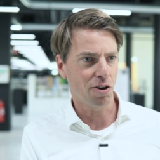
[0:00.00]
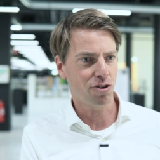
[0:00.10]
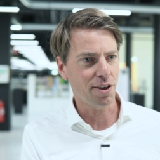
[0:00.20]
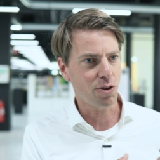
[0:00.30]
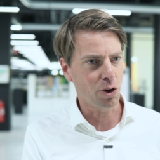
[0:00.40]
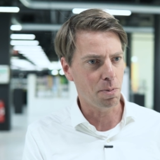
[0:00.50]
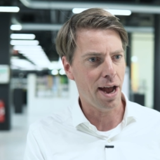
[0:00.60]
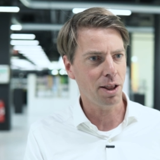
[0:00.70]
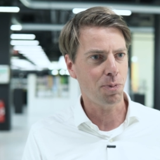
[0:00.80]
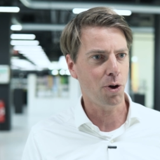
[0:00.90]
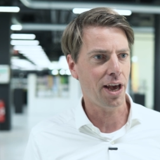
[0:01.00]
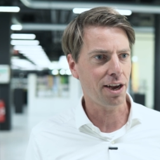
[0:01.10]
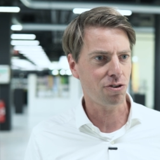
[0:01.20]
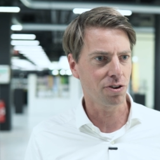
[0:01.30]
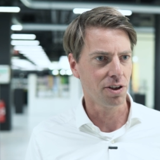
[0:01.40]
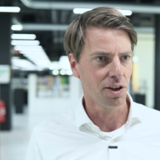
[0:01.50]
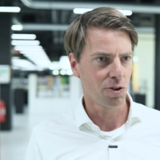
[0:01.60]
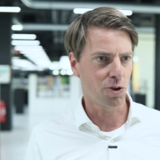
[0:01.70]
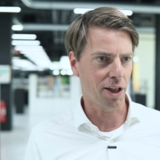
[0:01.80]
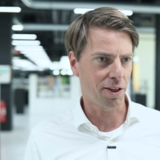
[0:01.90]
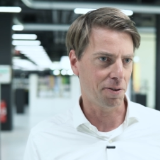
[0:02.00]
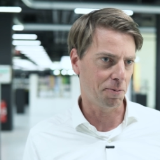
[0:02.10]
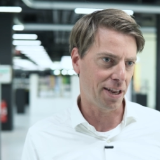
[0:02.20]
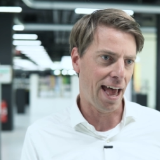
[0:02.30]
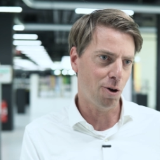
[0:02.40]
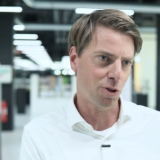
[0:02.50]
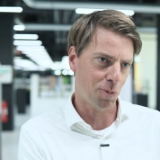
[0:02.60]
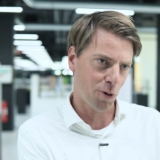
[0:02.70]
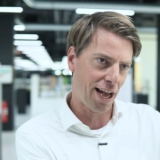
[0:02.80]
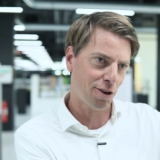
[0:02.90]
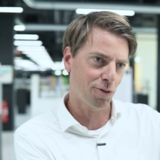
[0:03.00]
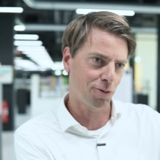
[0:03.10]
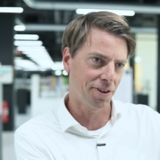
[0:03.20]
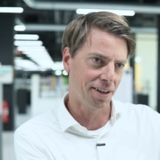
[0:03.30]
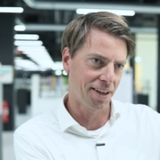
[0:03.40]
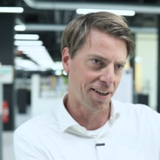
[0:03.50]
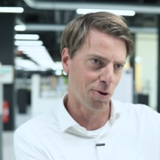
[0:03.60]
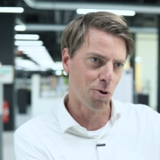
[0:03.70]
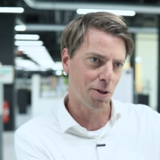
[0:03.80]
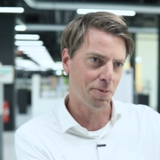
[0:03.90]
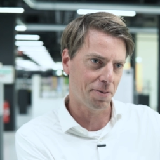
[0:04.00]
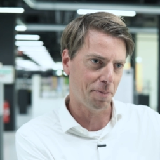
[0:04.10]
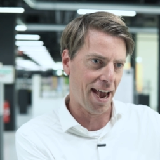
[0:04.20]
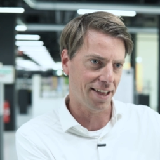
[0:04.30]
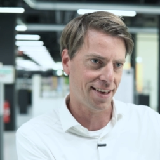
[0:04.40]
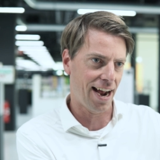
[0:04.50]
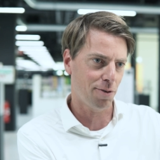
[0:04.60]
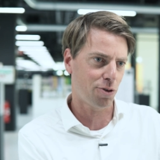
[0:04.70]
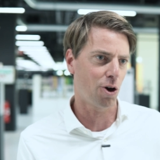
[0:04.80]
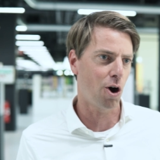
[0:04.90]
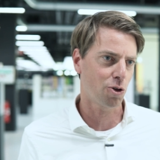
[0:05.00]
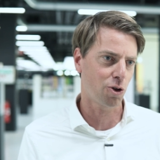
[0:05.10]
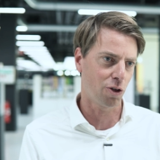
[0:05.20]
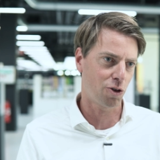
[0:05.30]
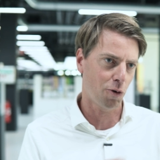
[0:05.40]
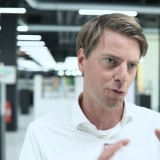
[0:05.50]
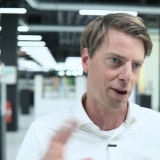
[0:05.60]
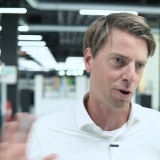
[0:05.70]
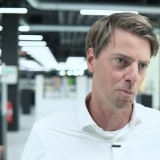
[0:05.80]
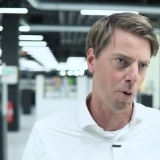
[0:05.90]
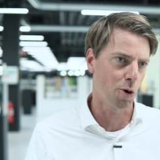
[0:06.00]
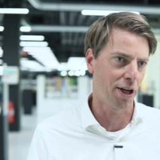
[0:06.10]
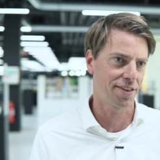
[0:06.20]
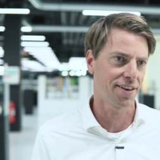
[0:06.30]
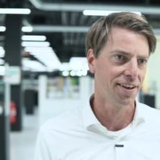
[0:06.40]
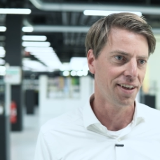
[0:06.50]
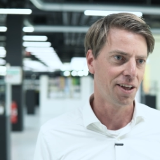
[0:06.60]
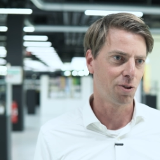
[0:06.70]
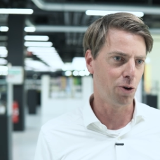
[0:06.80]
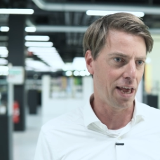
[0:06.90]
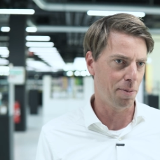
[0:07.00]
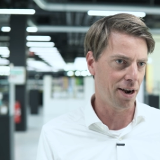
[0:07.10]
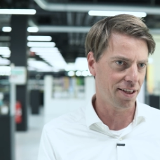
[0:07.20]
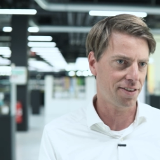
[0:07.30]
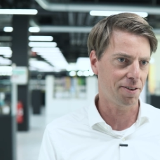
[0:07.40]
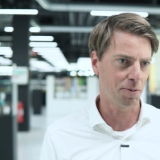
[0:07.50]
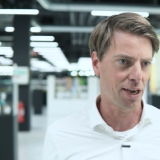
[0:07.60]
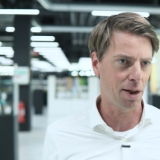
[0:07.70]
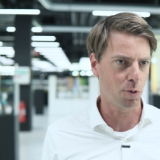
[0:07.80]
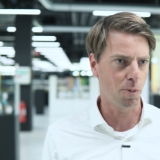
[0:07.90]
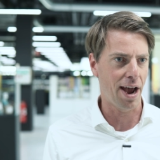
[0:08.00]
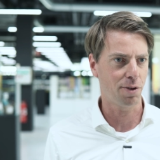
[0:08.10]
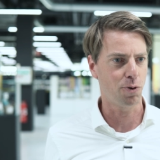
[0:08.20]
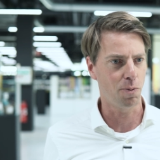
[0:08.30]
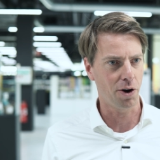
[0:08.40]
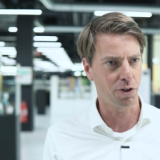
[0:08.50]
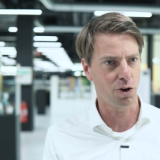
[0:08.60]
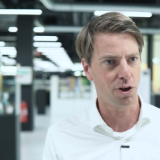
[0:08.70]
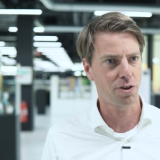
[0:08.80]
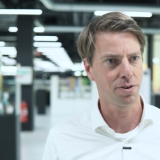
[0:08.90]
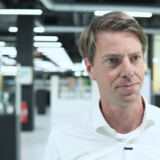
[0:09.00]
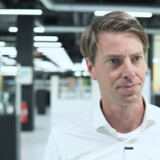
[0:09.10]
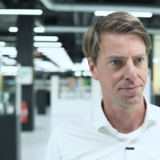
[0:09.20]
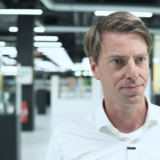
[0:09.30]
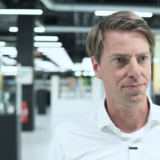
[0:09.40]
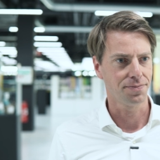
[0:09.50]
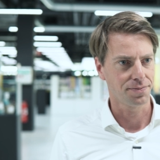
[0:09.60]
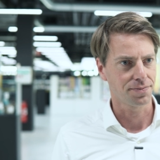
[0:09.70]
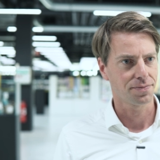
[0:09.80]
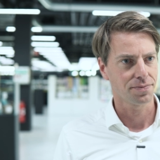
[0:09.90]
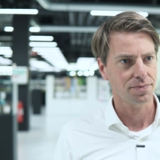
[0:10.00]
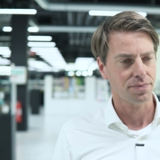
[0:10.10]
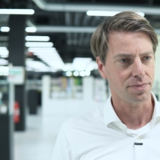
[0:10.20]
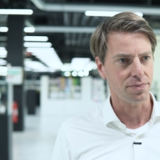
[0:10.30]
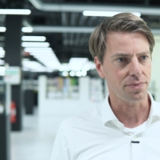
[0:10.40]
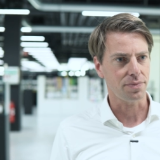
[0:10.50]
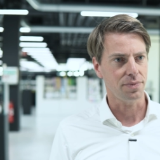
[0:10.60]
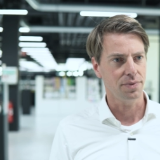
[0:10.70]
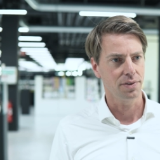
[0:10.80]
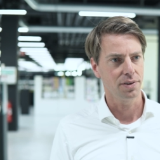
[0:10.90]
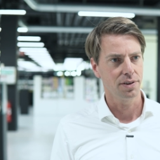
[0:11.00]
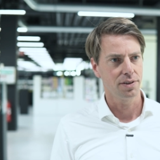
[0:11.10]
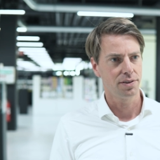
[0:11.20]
just-on-demand production, so that without the production unit by itself, also the software components to enable this, we can provide from one source. And the software implementation